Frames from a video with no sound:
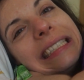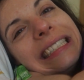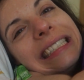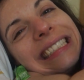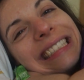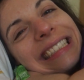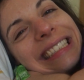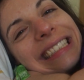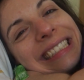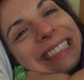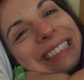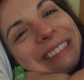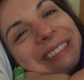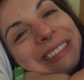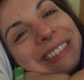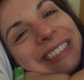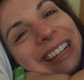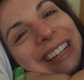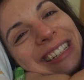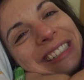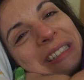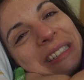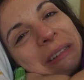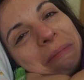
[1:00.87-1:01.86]
It was
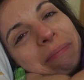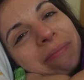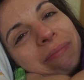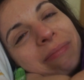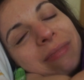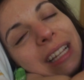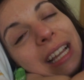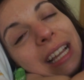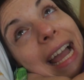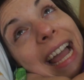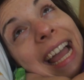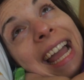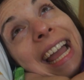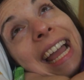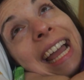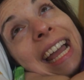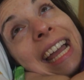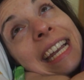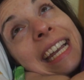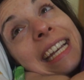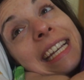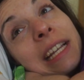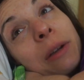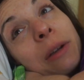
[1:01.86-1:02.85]
awesome.
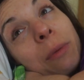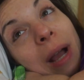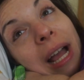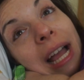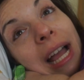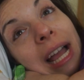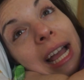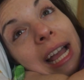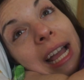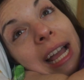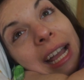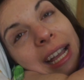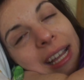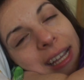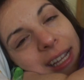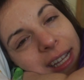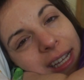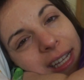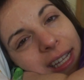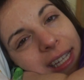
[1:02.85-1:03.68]
Anyway,